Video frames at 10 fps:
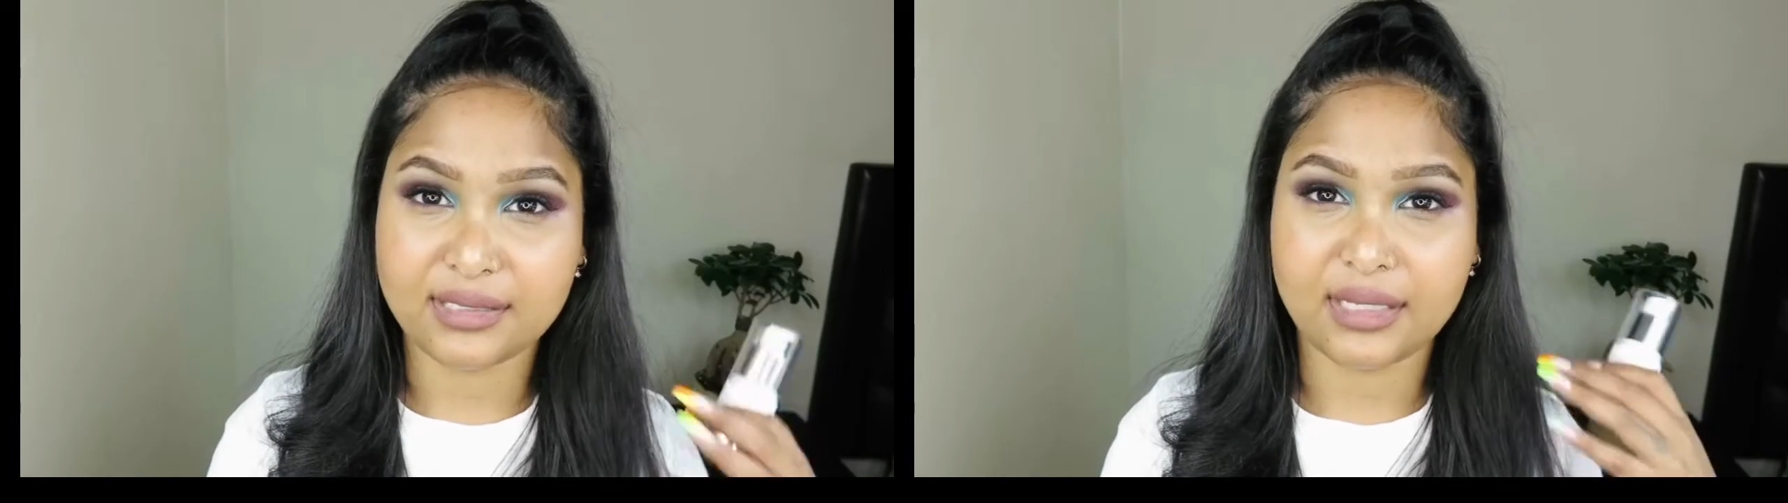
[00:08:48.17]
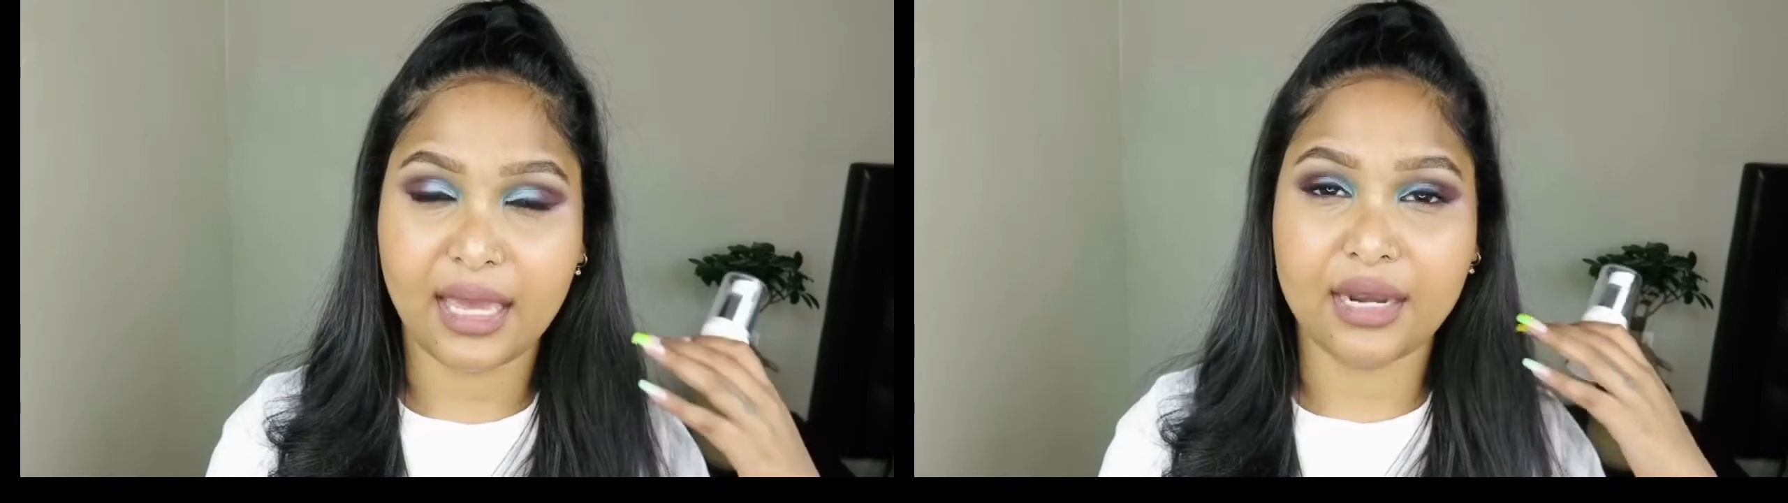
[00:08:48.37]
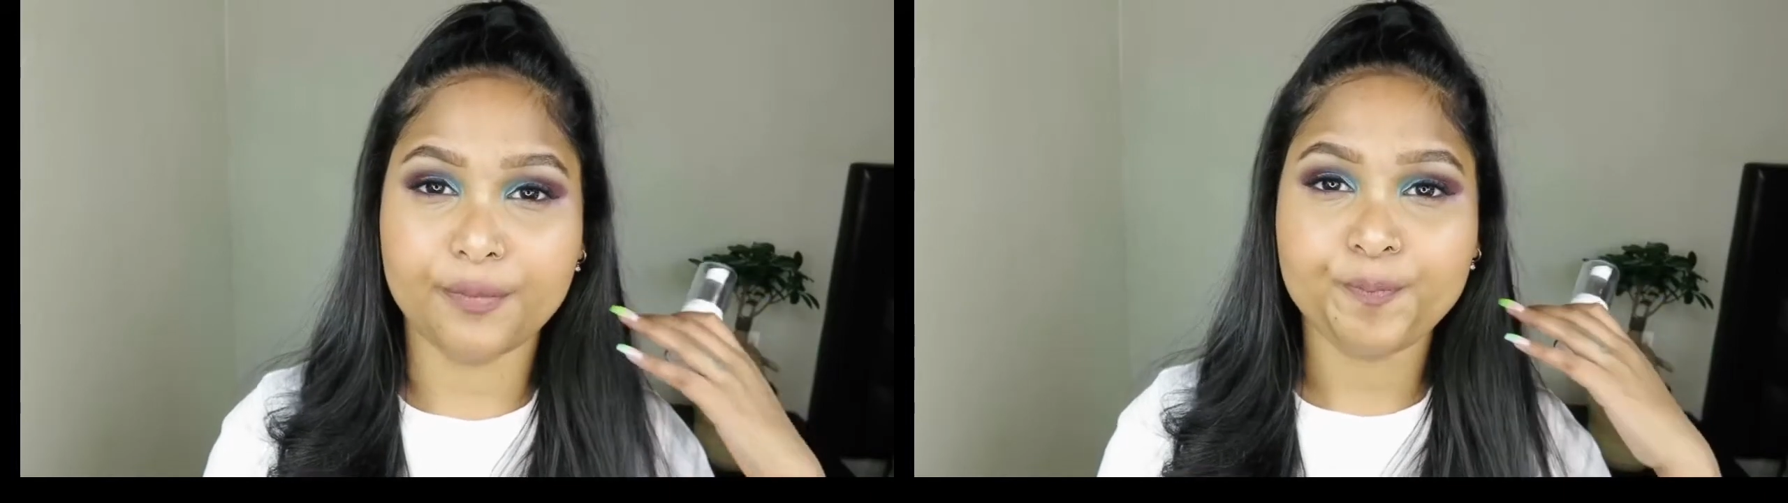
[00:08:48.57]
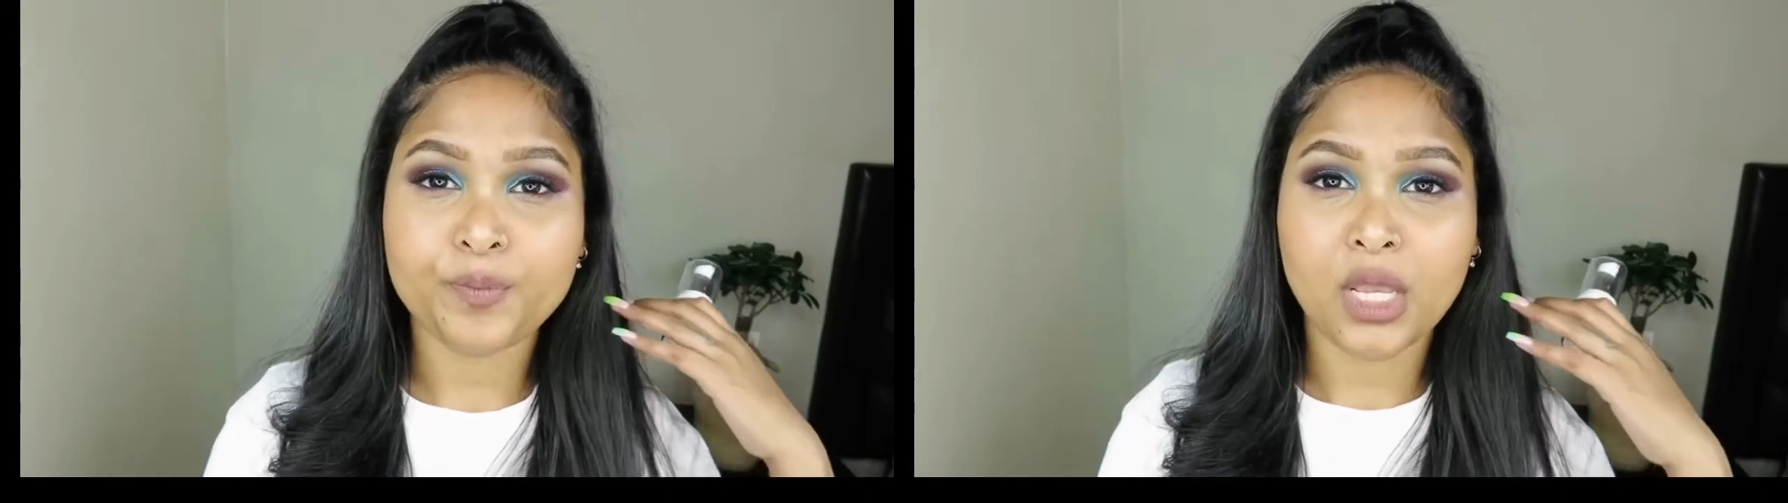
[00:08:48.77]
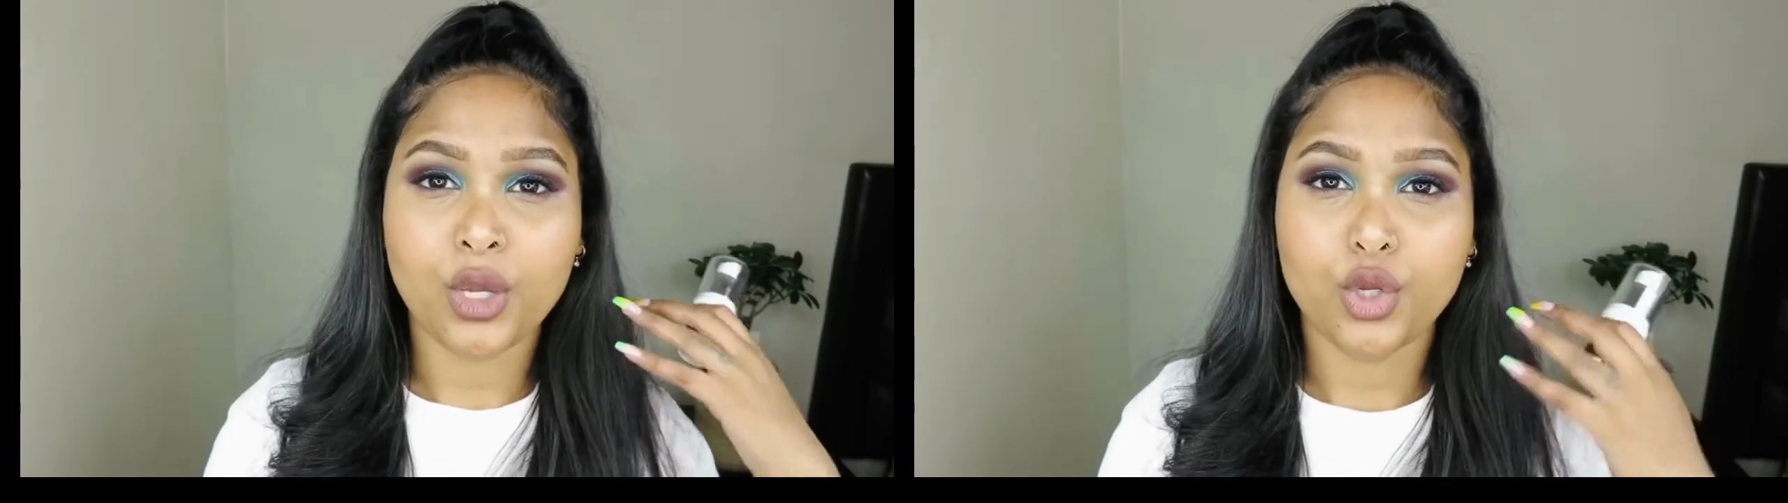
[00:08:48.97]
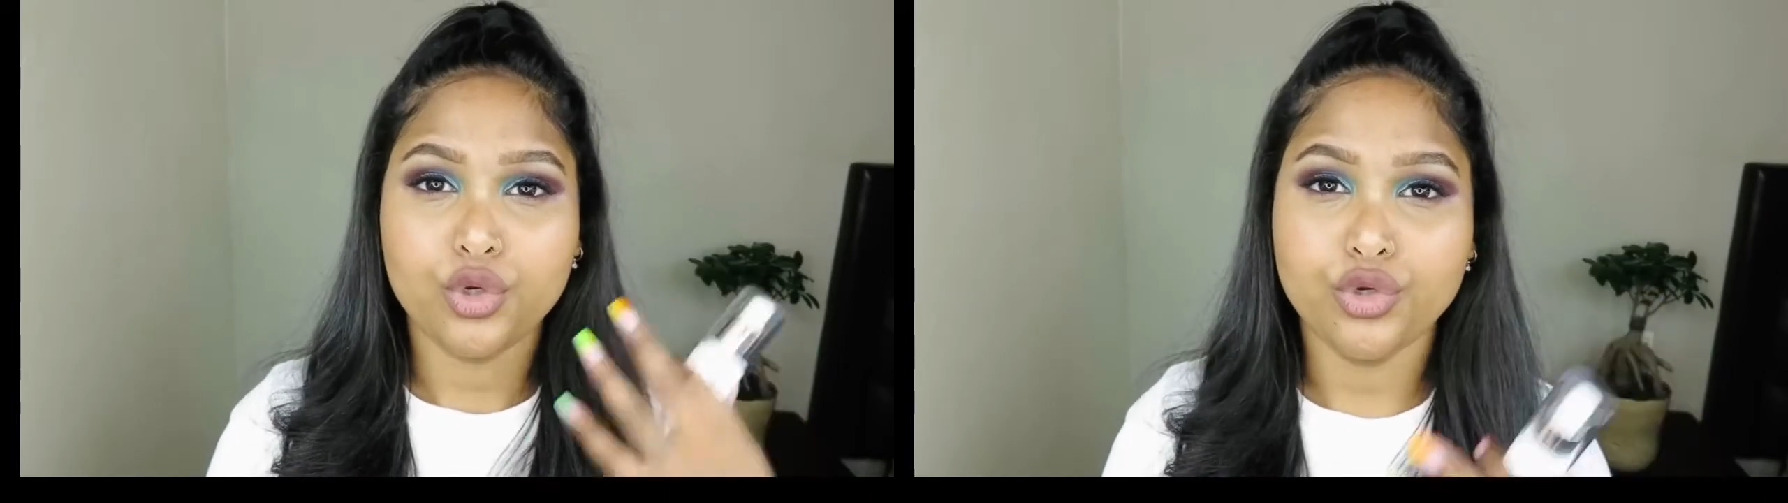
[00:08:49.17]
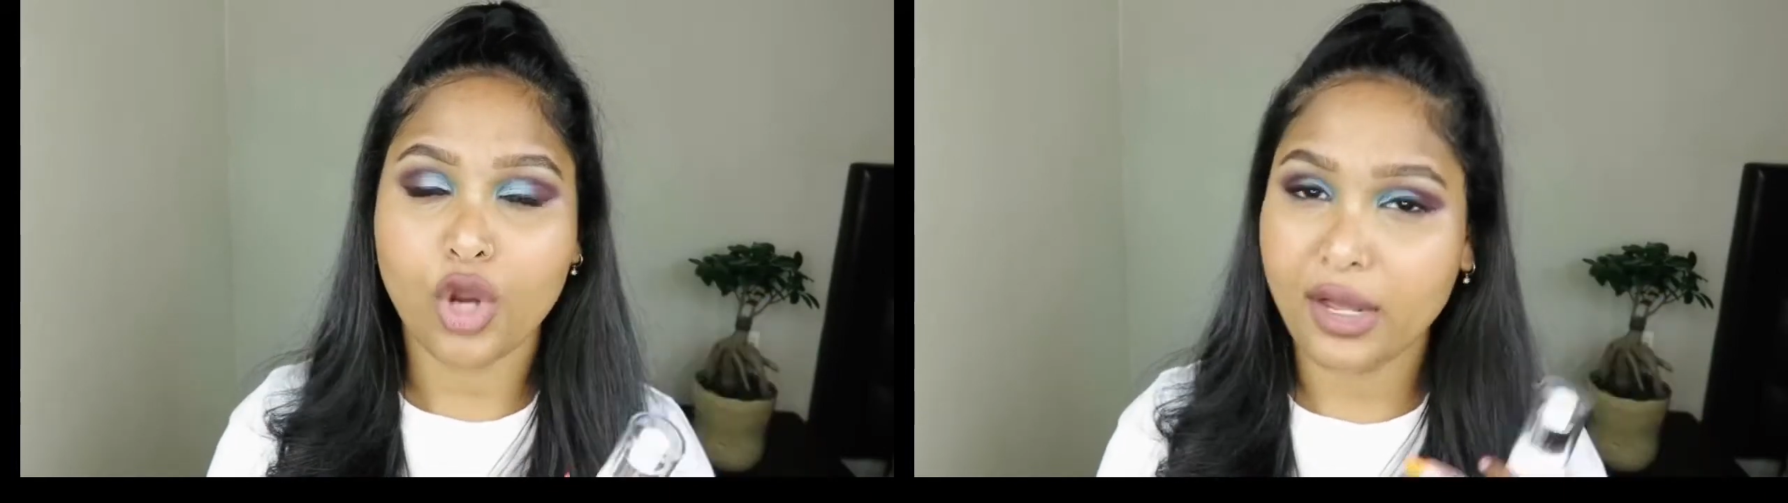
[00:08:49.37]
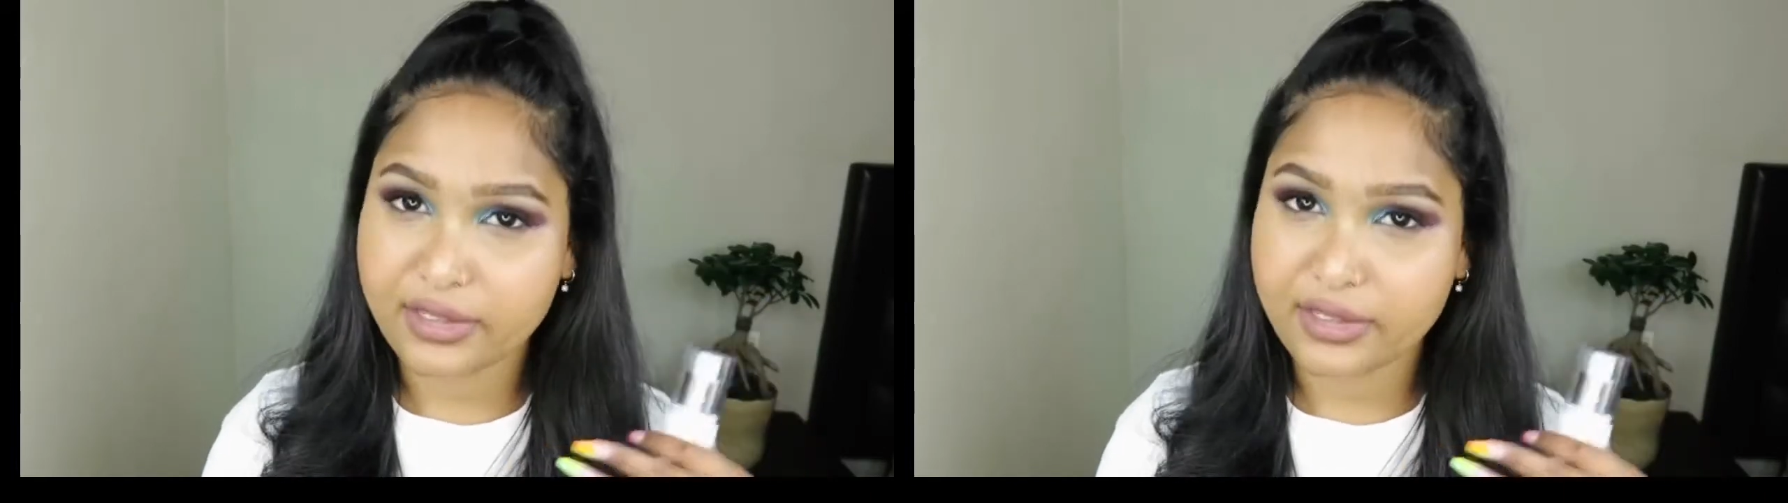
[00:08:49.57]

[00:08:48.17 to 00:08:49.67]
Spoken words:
skin, not